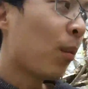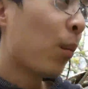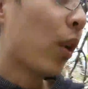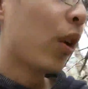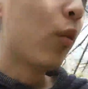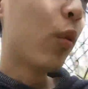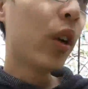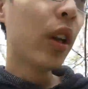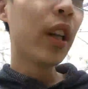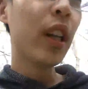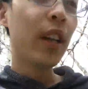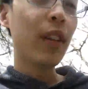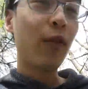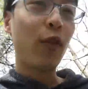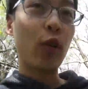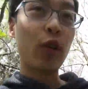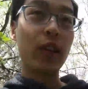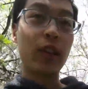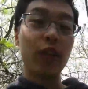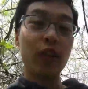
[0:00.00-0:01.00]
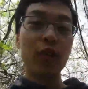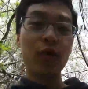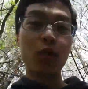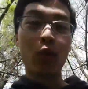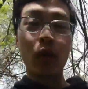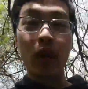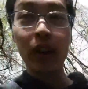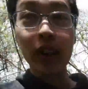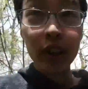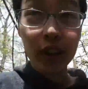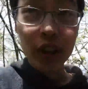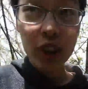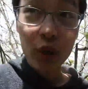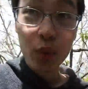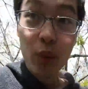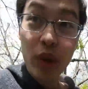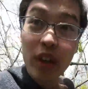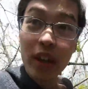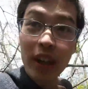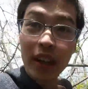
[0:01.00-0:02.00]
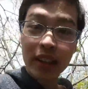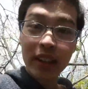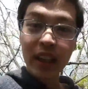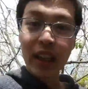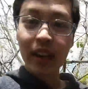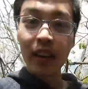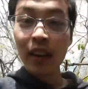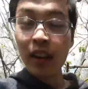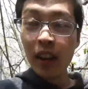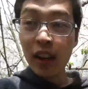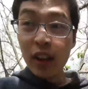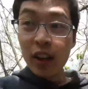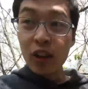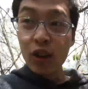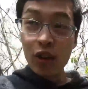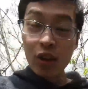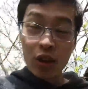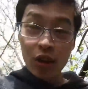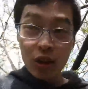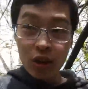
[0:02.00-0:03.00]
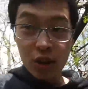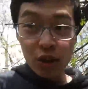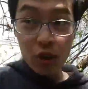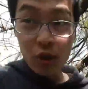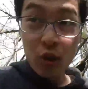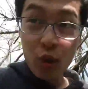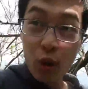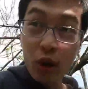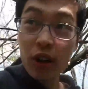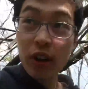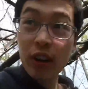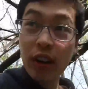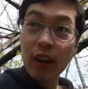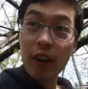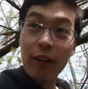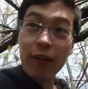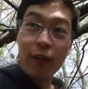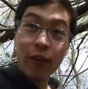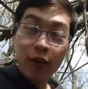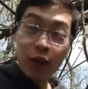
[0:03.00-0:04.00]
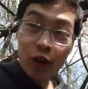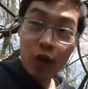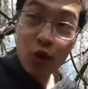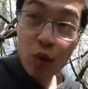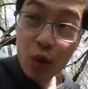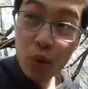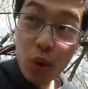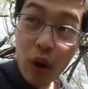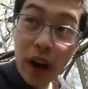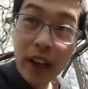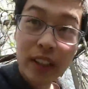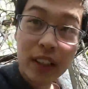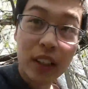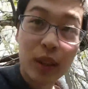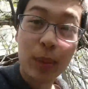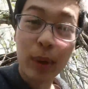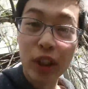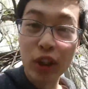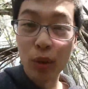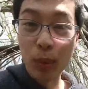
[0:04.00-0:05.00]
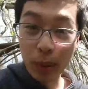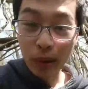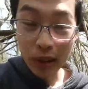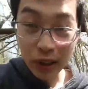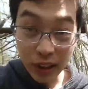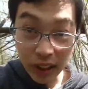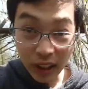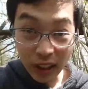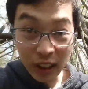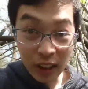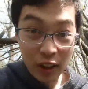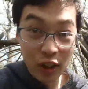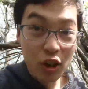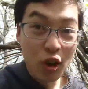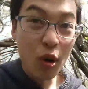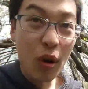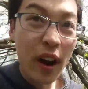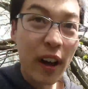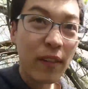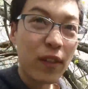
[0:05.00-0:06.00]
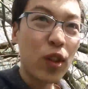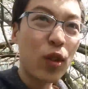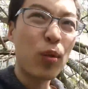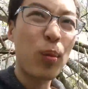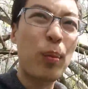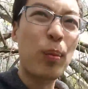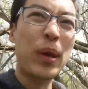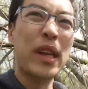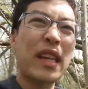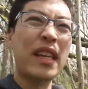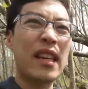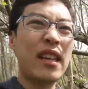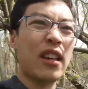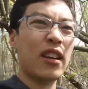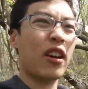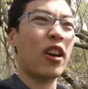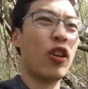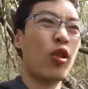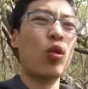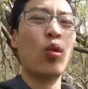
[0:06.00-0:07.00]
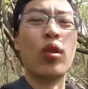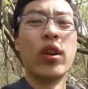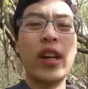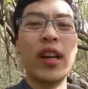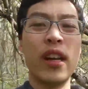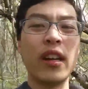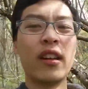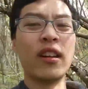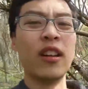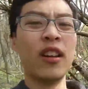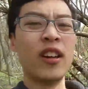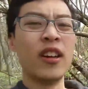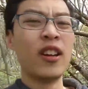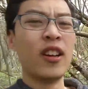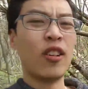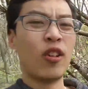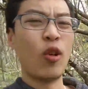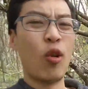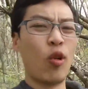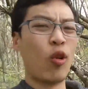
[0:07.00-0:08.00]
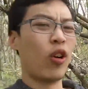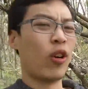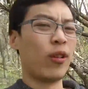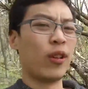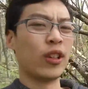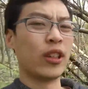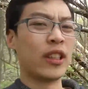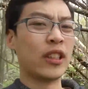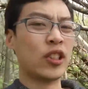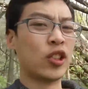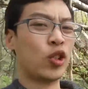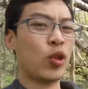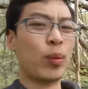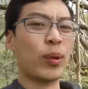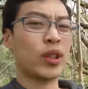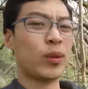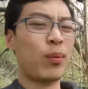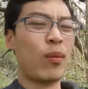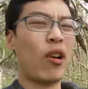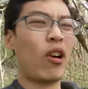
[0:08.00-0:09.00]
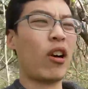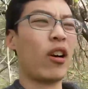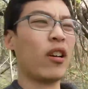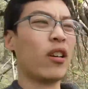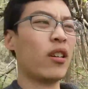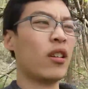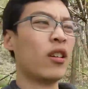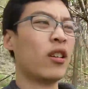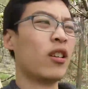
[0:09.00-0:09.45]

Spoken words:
But really, for the third one, just realize that you're enough. You, as a special person, you don't have to be a cool kid or super smart